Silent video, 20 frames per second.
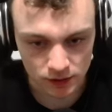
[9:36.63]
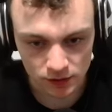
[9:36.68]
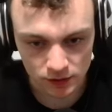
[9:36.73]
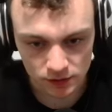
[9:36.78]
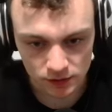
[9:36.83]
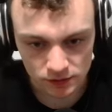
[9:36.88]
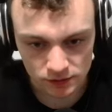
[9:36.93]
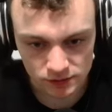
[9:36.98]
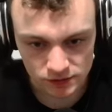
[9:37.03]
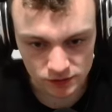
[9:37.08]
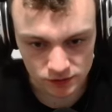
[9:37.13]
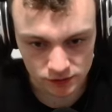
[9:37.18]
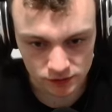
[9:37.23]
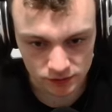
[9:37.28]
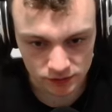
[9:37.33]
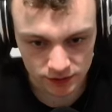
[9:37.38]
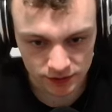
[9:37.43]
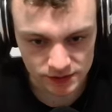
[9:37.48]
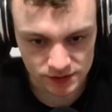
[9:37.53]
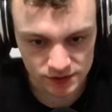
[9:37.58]
So
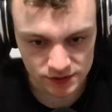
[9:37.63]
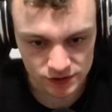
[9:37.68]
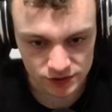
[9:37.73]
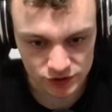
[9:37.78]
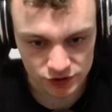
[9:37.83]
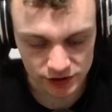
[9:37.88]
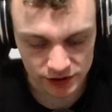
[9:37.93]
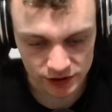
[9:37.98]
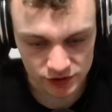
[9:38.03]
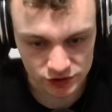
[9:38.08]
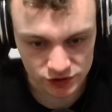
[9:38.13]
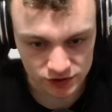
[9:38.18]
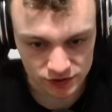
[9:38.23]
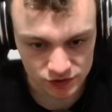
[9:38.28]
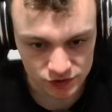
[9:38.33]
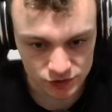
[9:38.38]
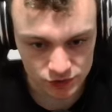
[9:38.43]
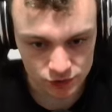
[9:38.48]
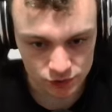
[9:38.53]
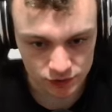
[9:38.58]
let's change
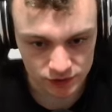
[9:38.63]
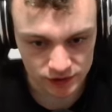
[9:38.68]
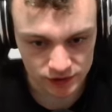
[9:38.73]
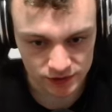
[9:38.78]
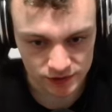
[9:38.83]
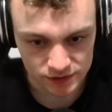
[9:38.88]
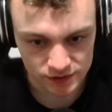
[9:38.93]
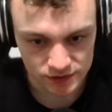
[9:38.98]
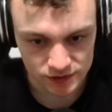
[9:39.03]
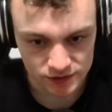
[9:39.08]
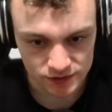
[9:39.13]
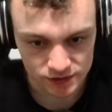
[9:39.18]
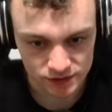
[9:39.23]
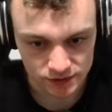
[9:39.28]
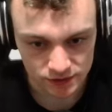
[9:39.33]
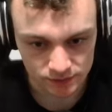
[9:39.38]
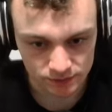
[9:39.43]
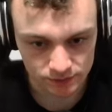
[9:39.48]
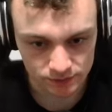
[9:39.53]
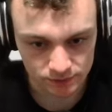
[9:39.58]
this to key
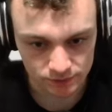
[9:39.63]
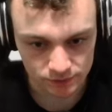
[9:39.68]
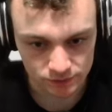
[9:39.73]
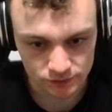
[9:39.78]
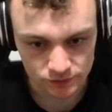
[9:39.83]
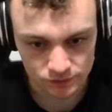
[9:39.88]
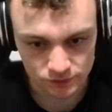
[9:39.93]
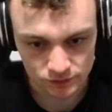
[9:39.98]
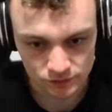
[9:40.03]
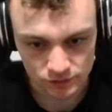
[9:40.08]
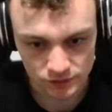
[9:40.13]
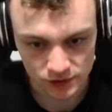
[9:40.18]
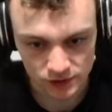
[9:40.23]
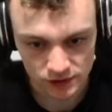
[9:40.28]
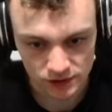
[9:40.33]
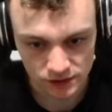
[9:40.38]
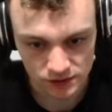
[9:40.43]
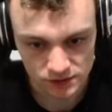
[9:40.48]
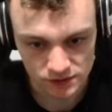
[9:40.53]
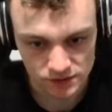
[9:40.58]
sim,
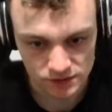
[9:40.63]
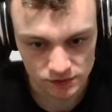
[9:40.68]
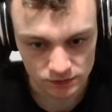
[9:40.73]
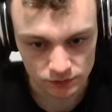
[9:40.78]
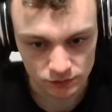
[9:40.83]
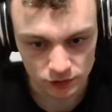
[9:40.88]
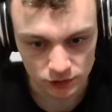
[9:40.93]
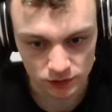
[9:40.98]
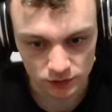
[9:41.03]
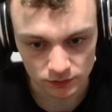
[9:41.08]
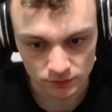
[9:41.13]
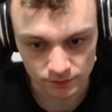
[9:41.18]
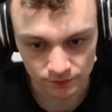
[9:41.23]
key symbol,